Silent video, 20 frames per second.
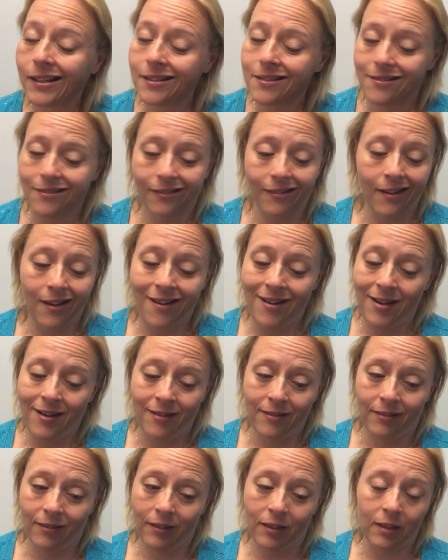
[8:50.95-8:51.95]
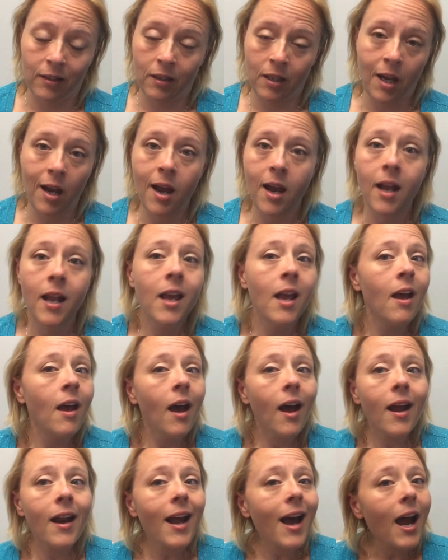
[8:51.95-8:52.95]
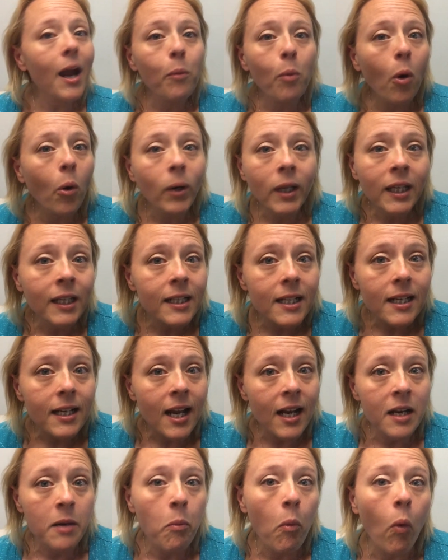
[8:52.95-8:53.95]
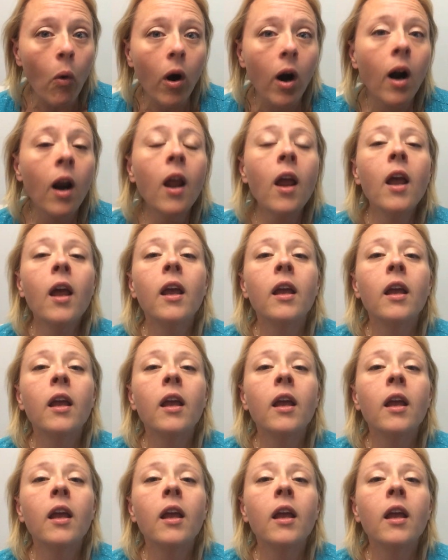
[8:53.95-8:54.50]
I still can't handle eating that, and I won't eat it anymore.